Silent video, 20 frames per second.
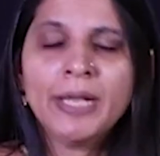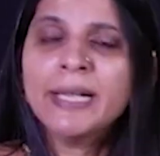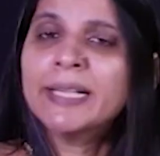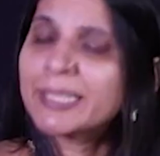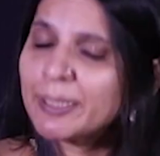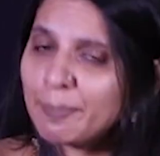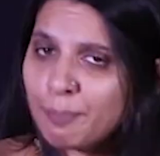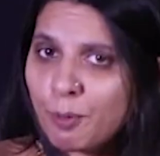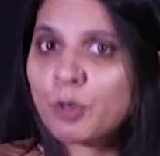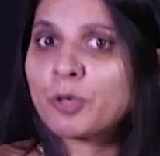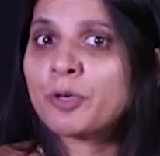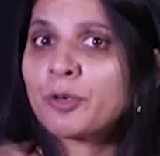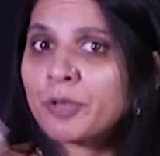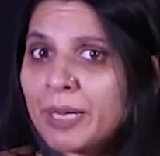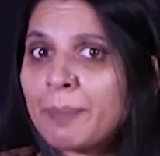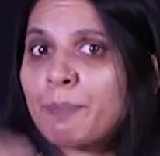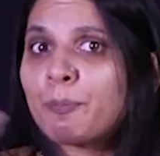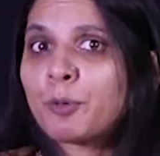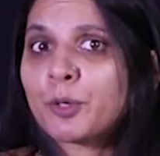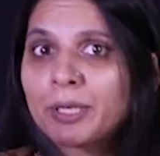It's important to
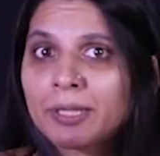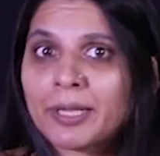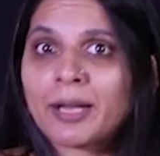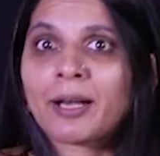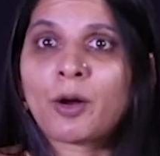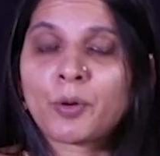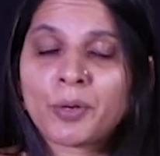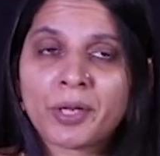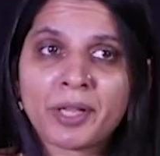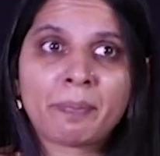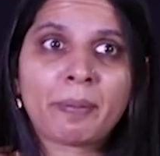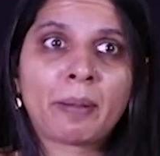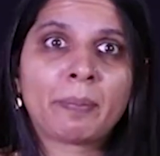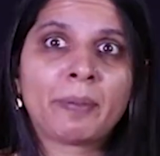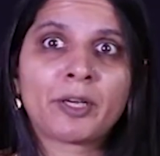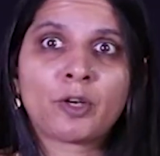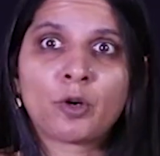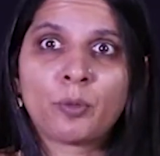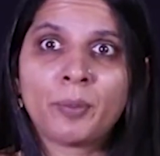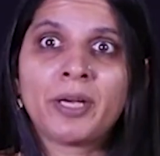keep putting that out in the
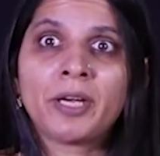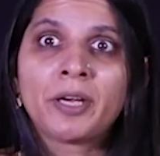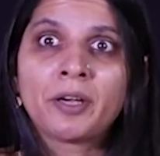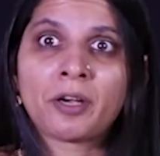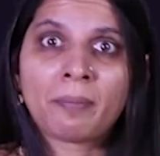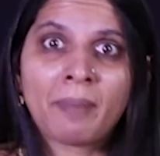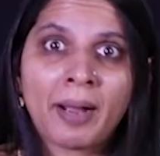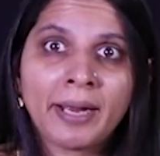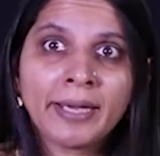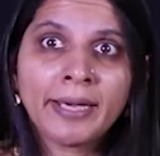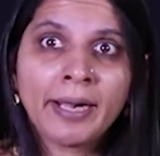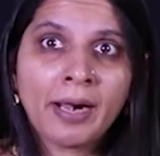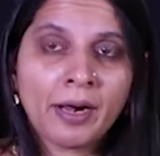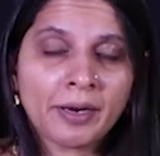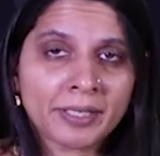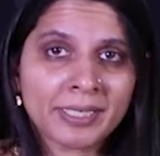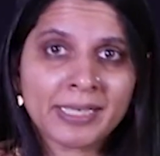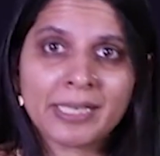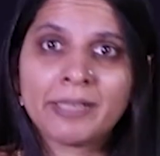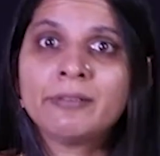public domain and reminding
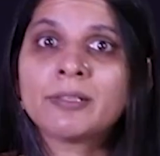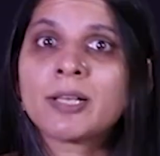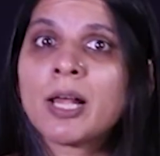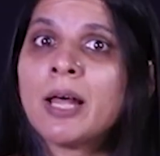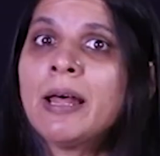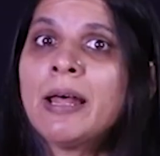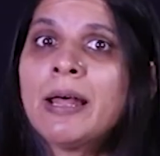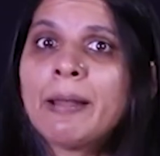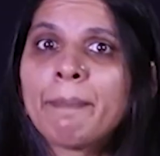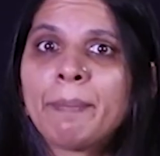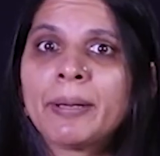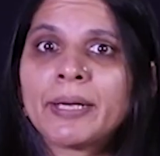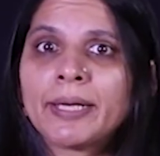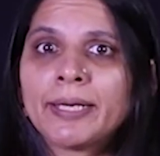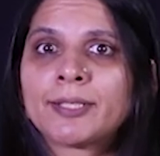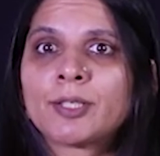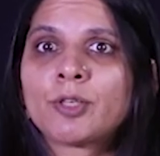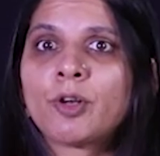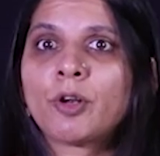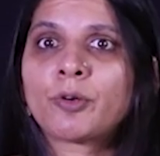ourselves, but
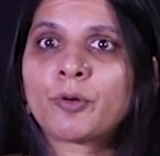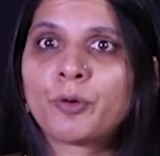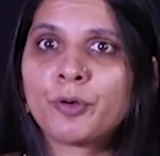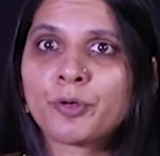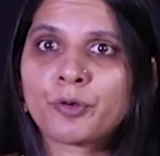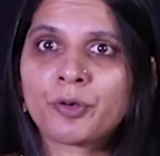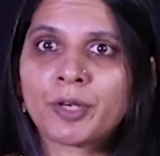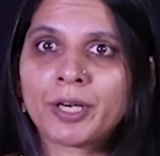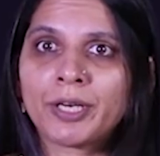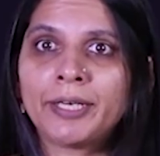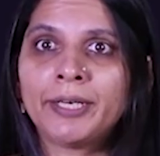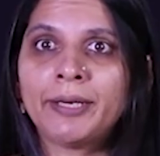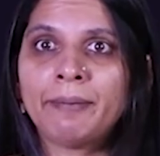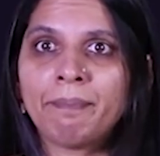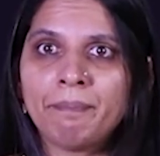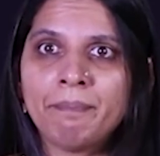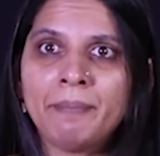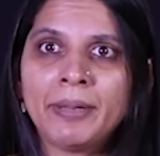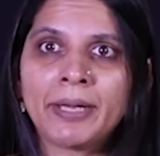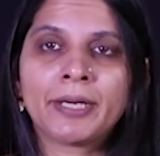it's not going to really
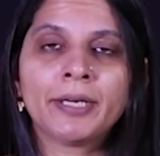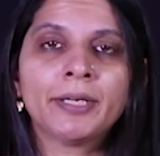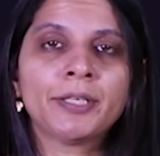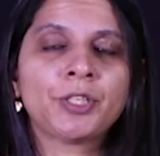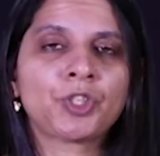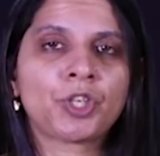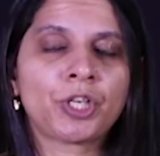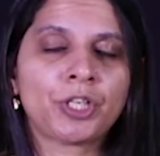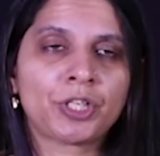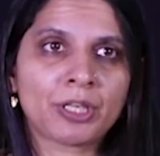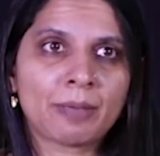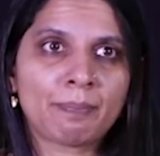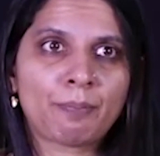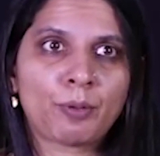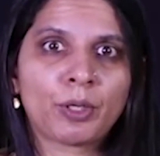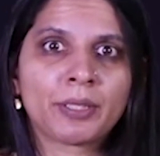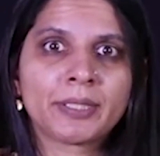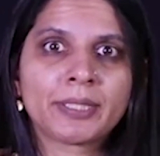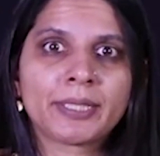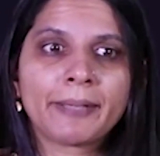make a change in
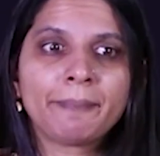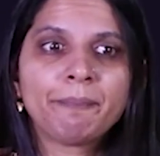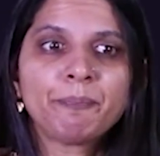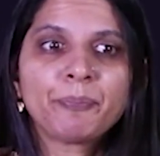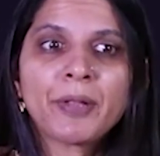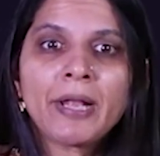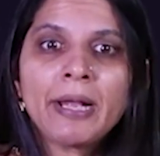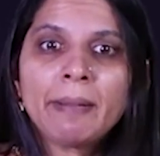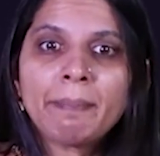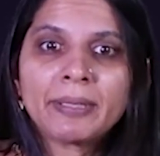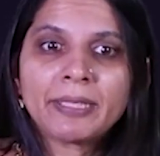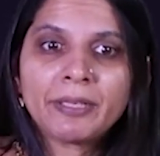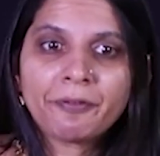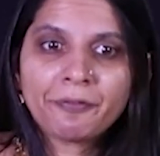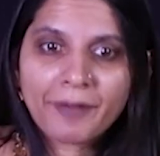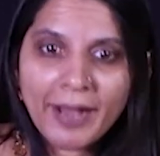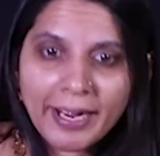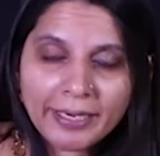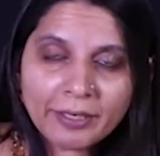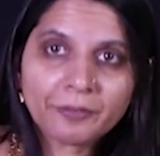policy. But the
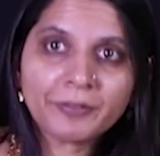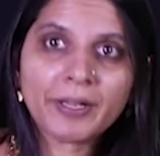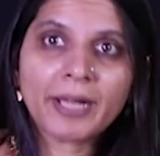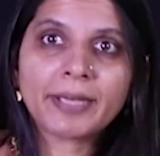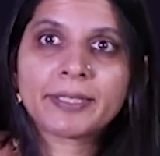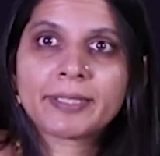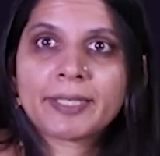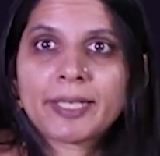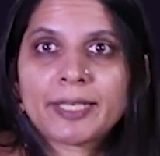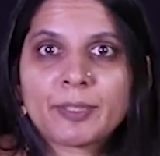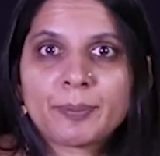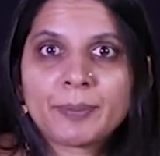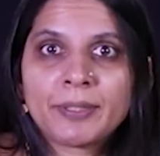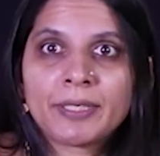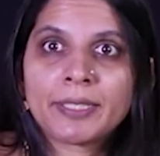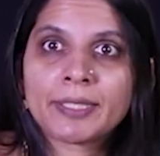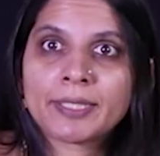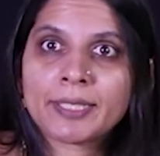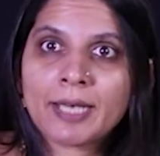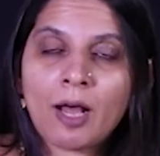fact of that assessment
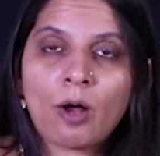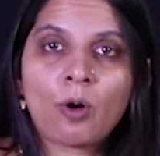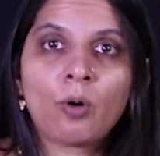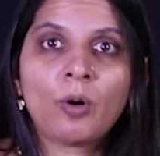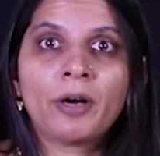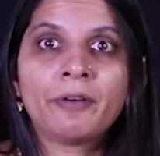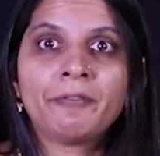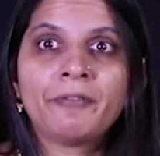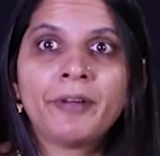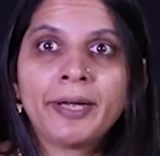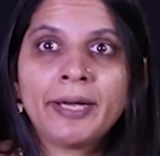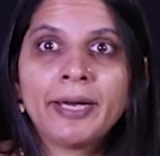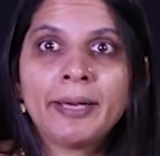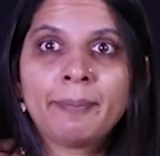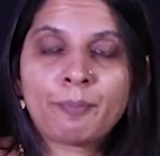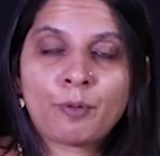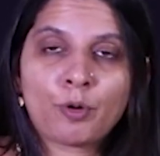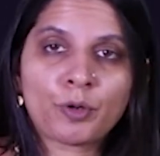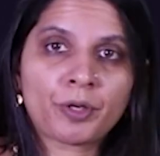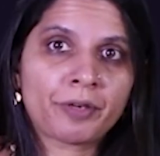is now a very
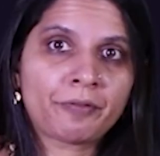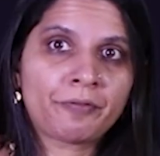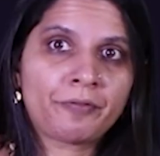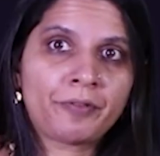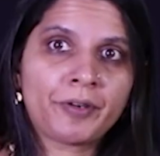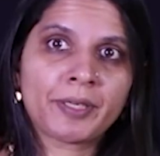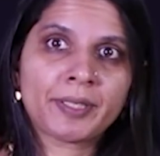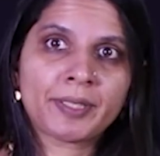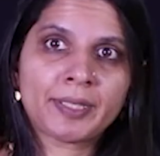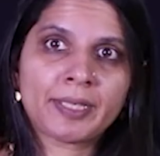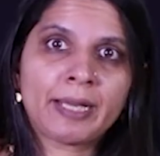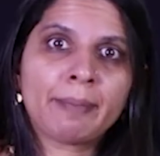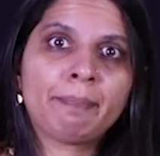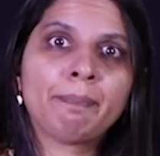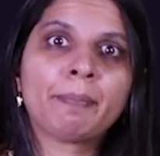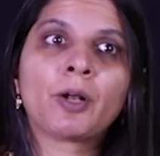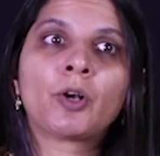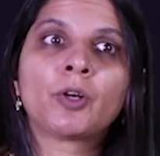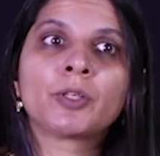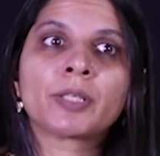important first step,
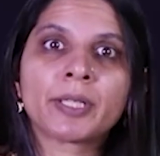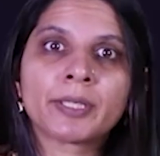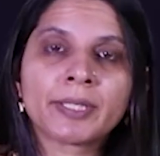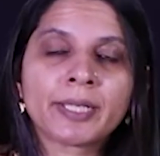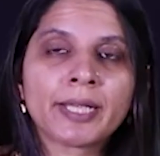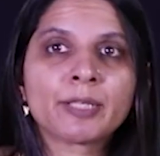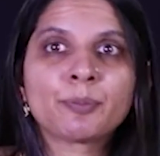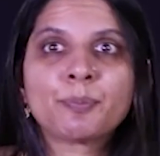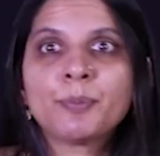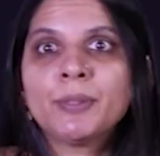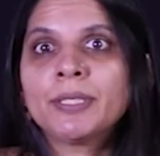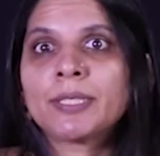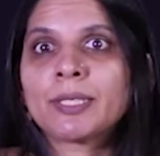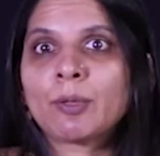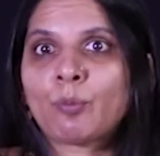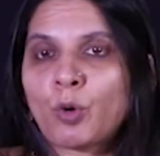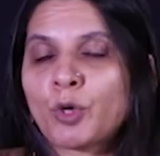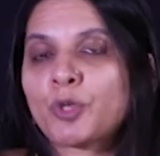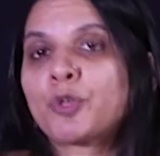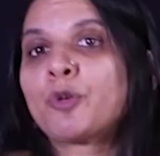because assessments are
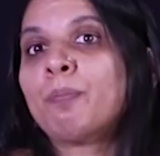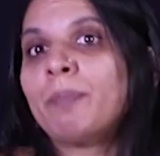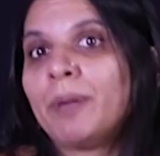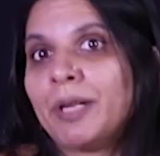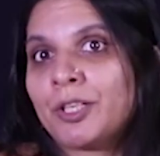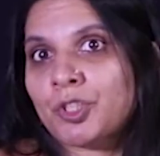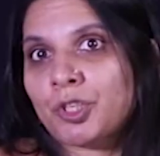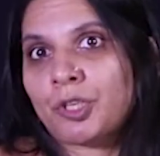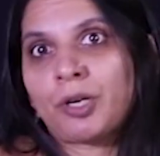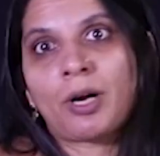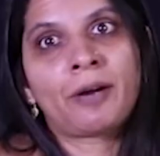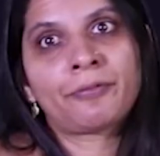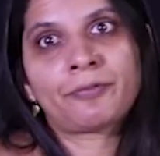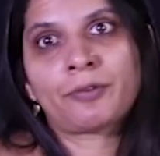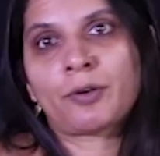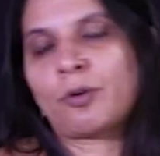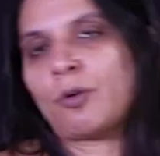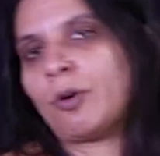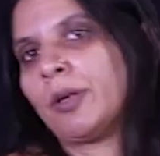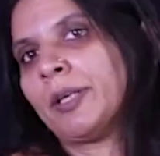what you measure
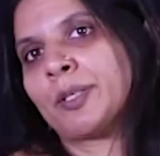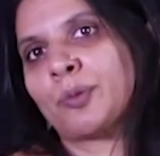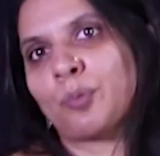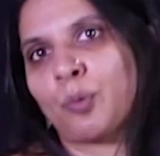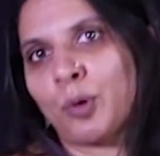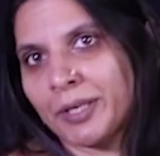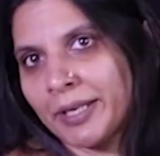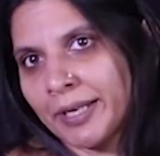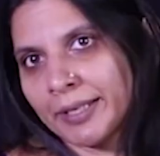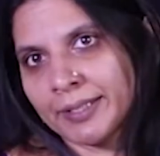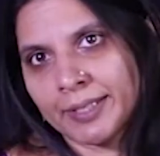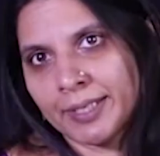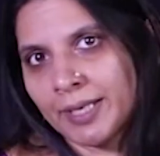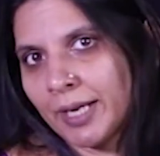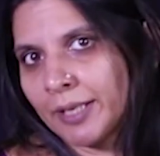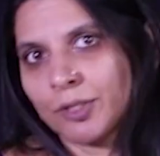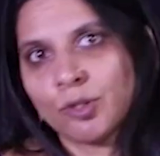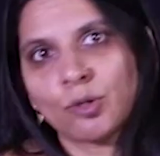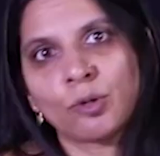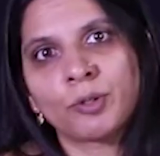after all is what gets
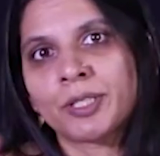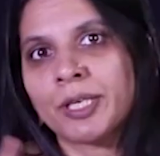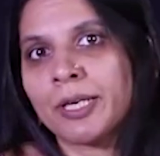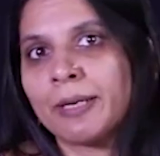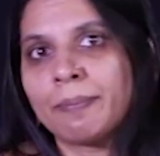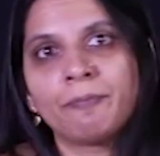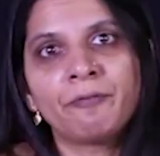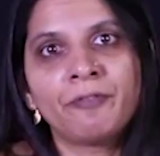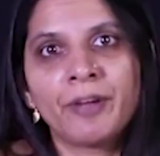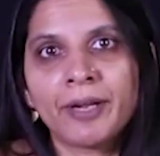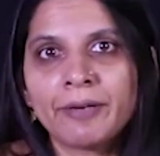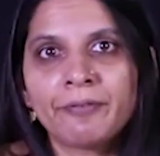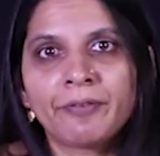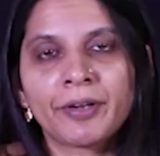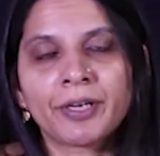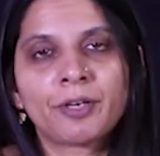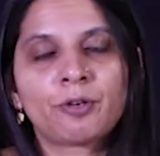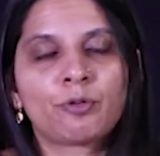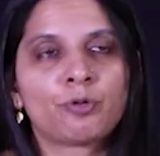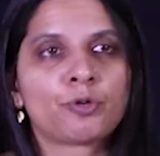done. So it's a very,
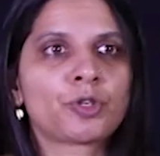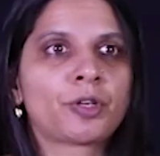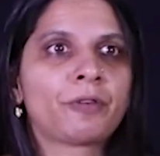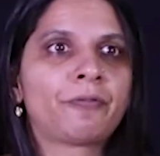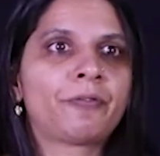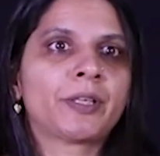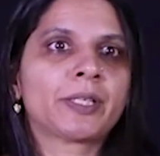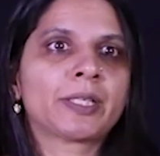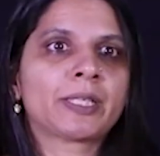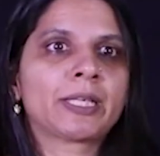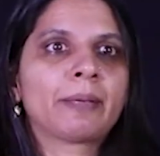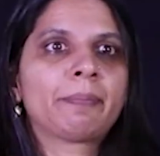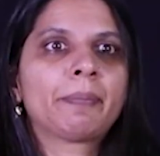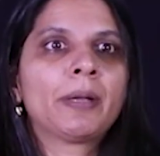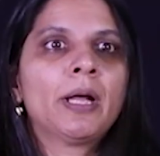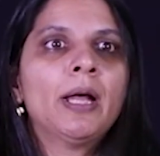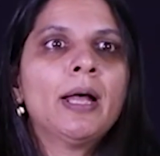very crucial first step.